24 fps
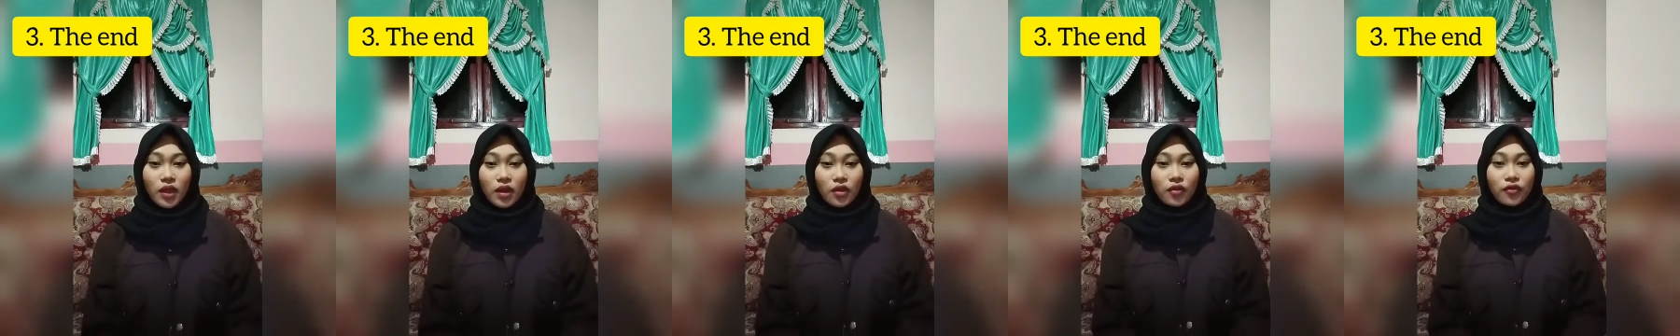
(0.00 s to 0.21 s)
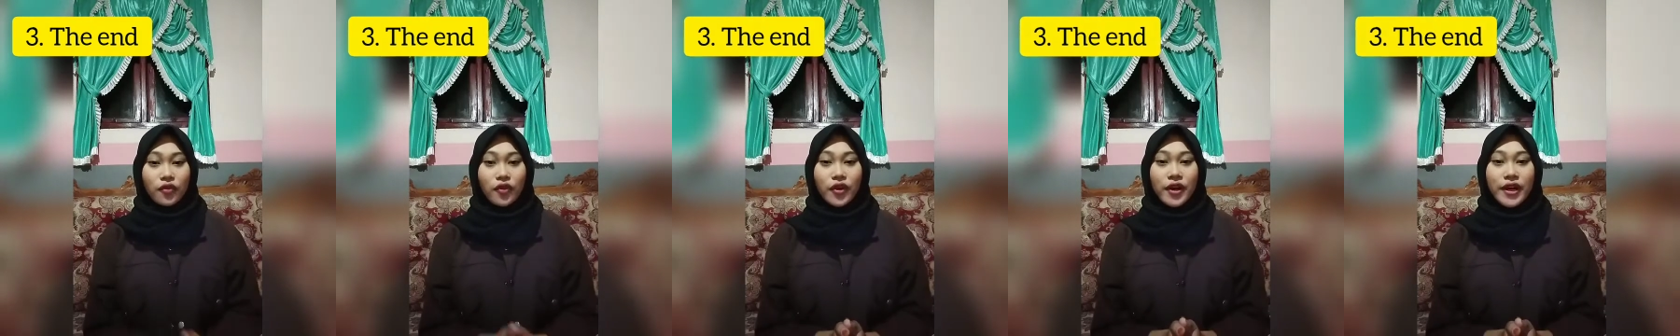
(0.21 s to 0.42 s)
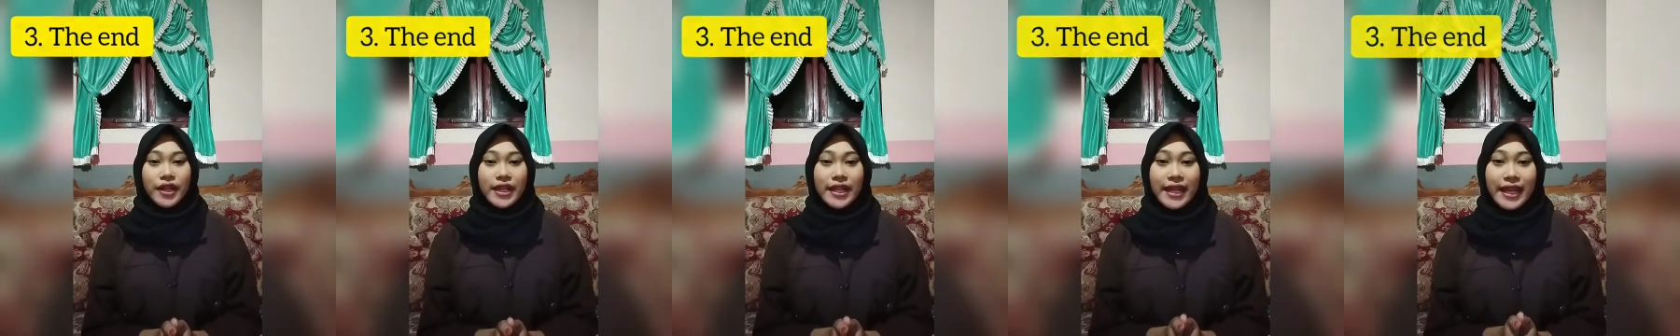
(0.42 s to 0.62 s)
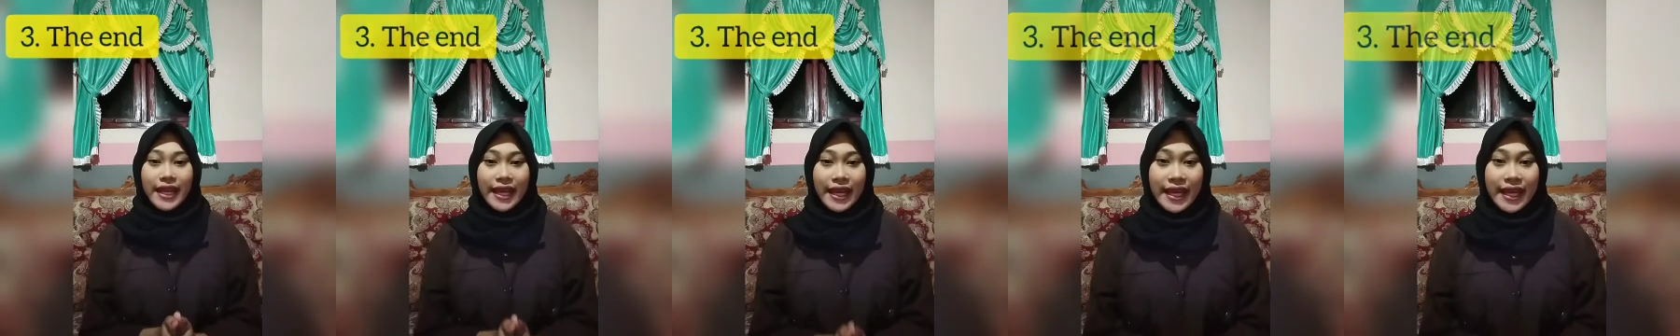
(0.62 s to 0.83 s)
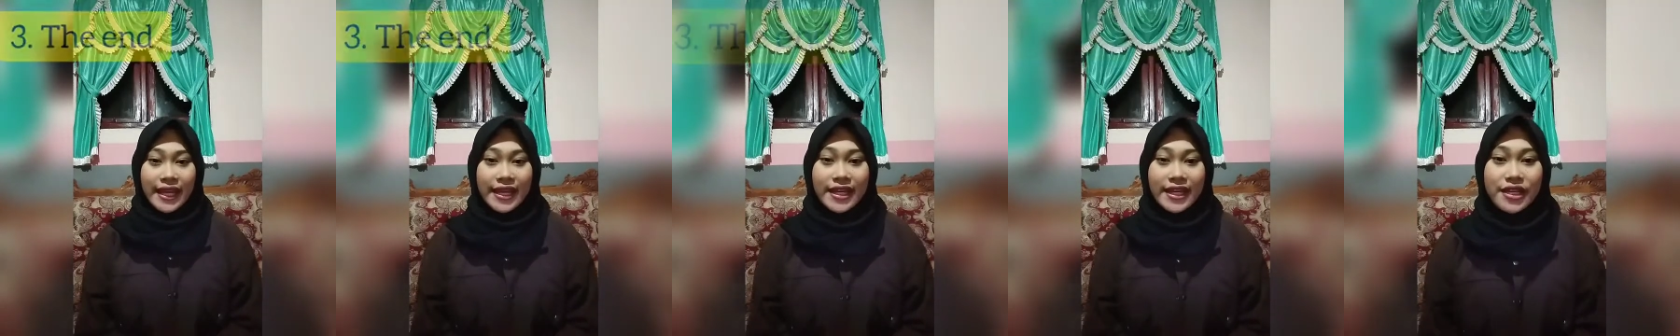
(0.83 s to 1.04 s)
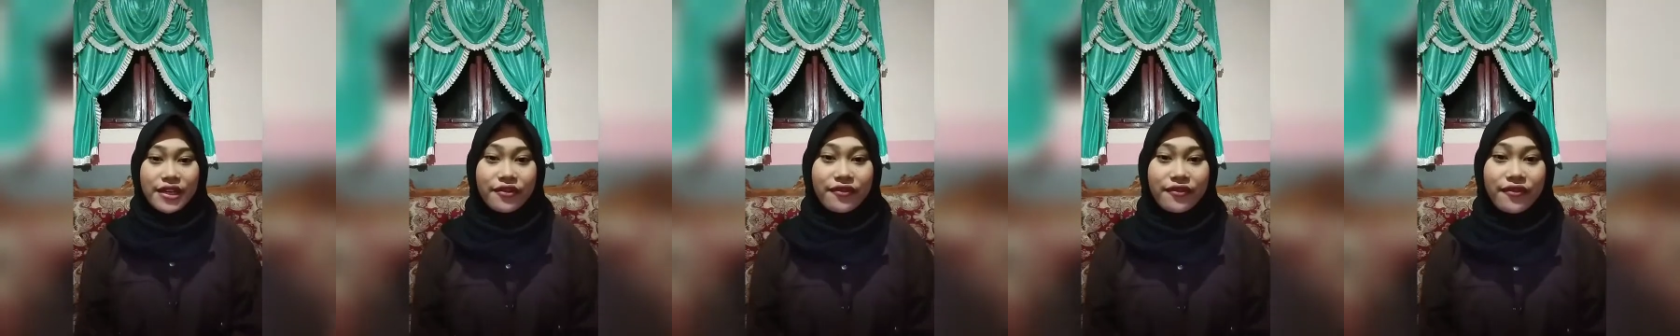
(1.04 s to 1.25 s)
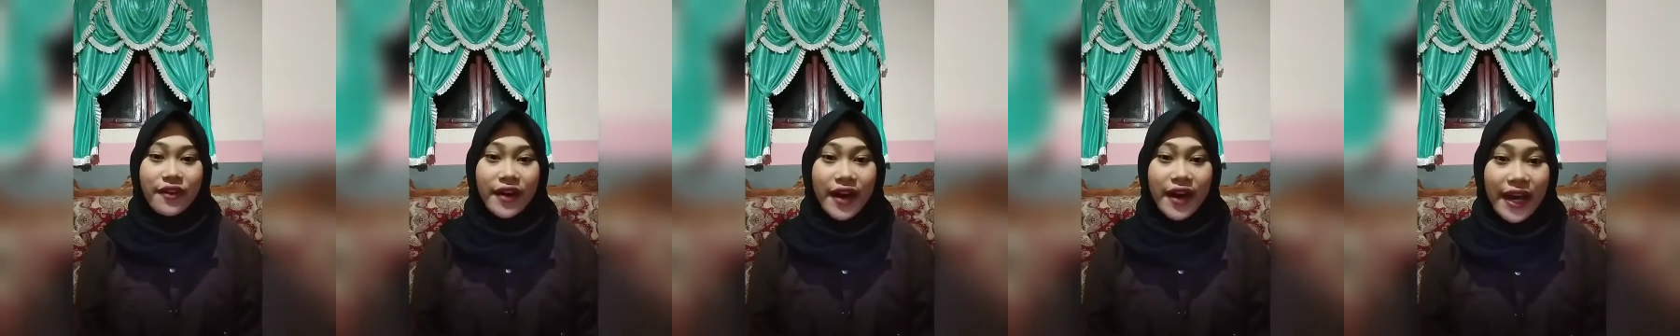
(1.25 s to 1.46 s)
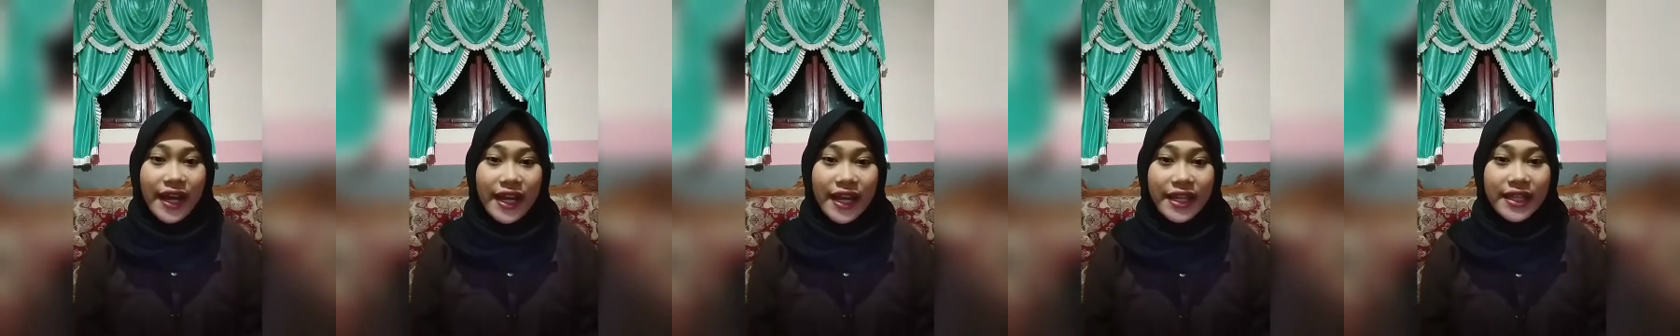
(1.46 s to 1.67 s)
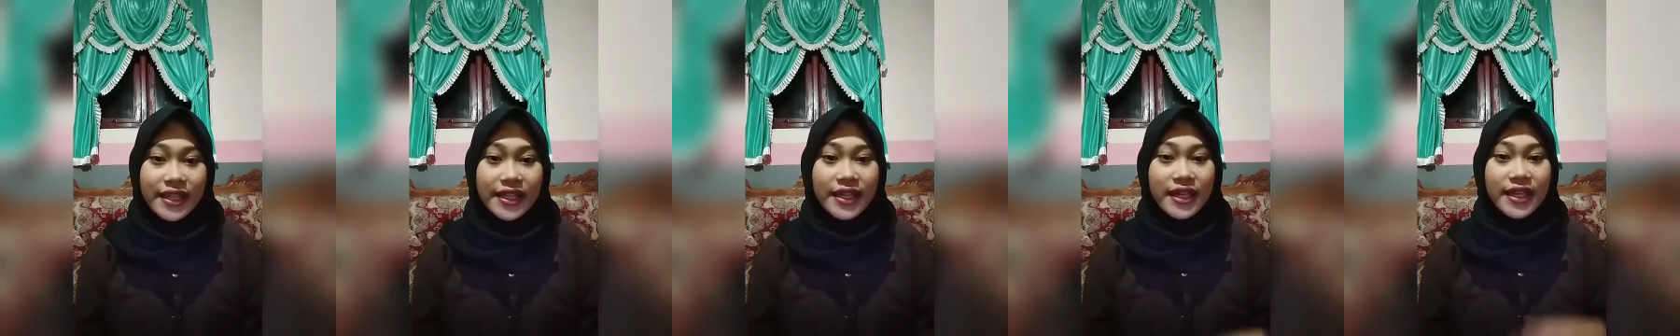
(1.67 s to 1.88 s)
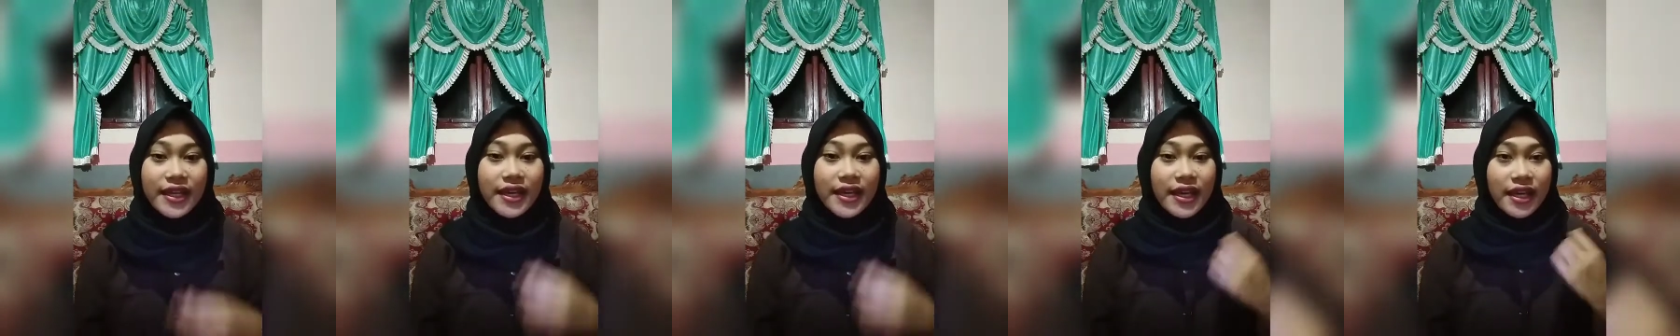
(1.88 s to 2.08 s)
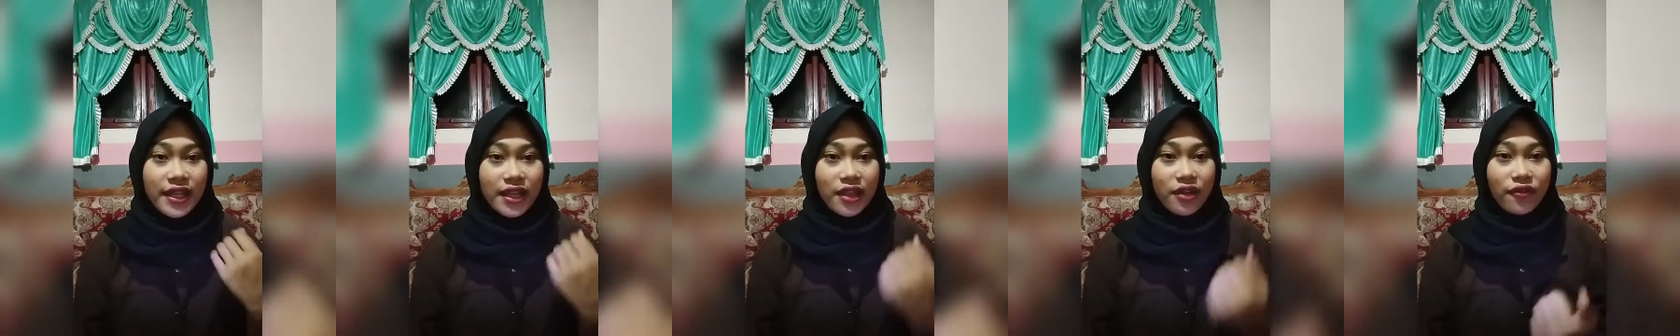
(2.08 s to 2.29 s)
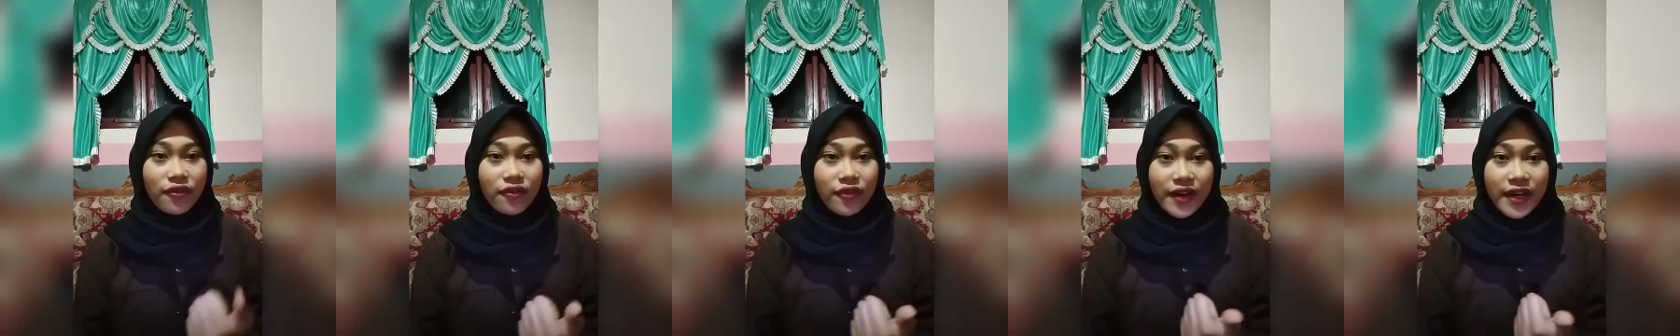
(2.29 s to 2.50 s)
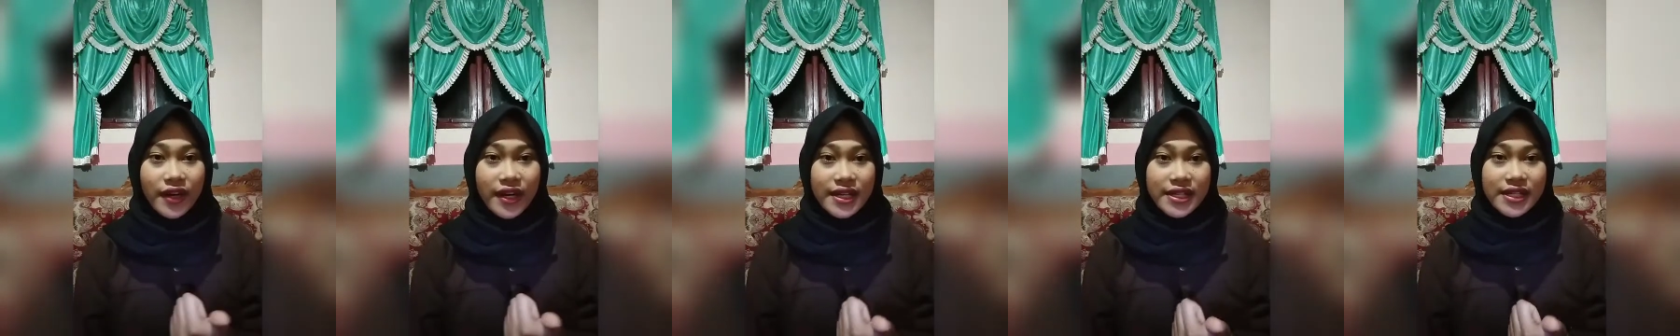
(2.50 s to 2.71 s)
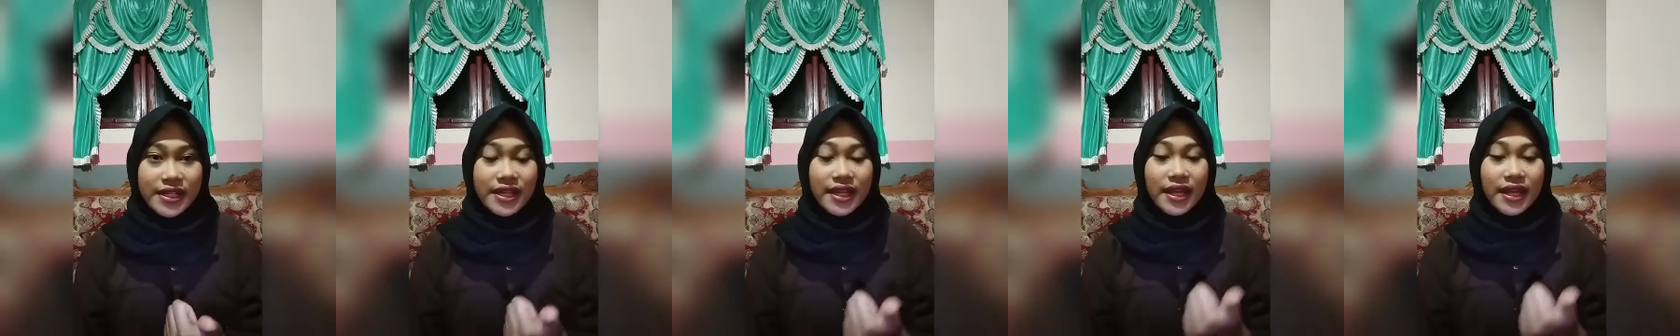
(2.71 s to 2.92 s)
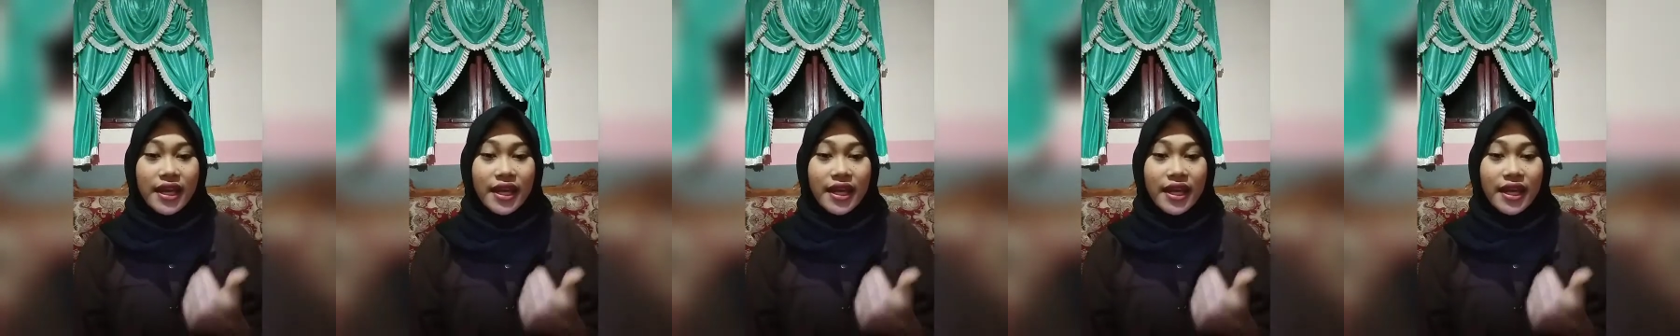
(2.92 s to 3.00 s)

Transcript: For the end, divide the first,